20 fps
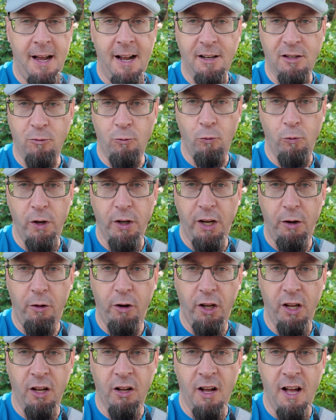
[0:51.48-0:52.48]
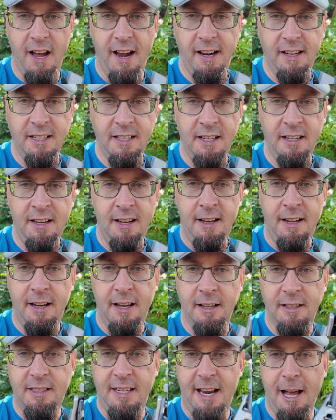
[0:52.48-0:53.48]
It's really, really light.
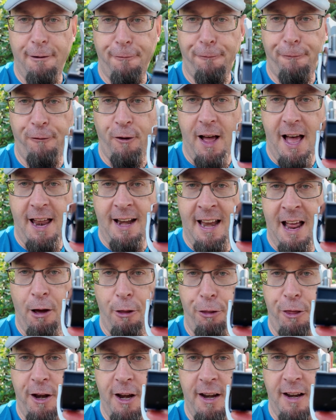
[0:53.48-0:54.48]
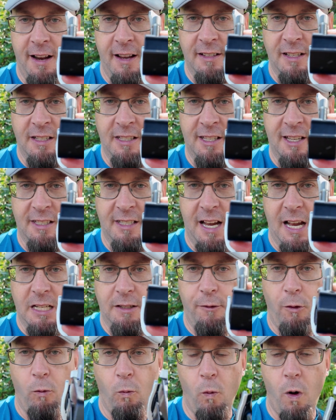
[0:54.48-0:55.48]
You can see how flat and how thin it is. It's the
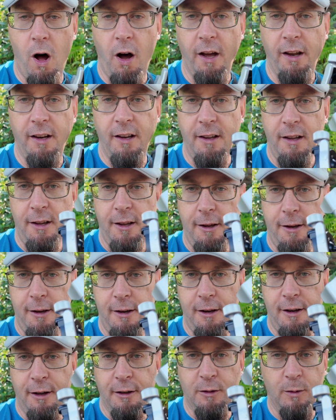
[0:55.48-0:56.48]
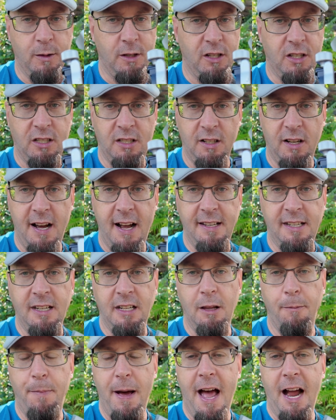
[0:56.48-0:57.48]
size of a wallet. So it just slides
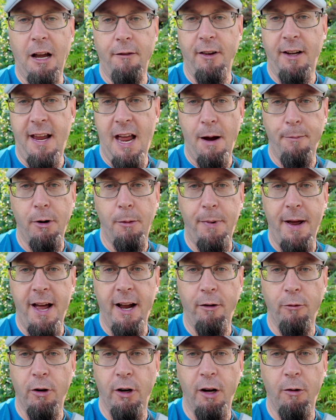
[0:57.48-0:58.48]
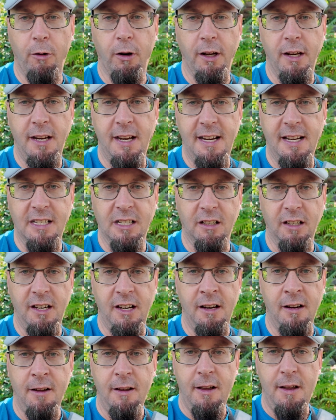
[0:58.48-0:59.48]
into the back of a camera bag really, really
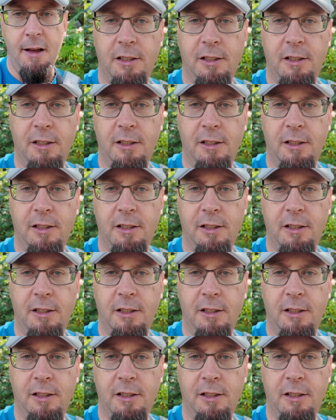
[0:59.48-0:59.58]
easily.